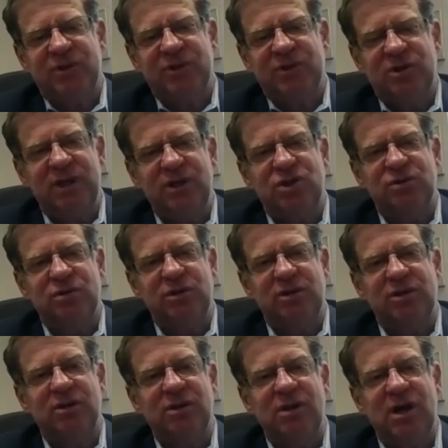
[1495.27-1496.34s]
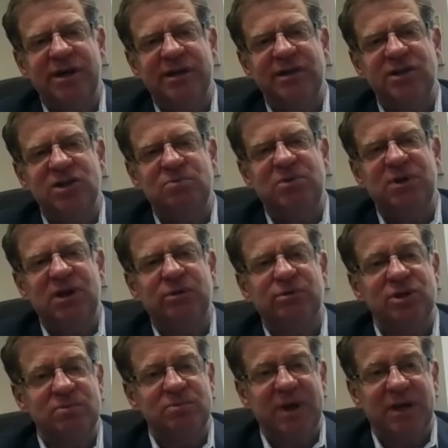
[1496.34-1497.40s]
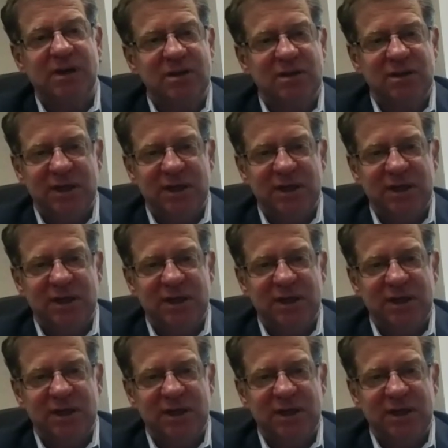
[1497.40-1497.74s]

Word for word: to make sure that the law is being respected.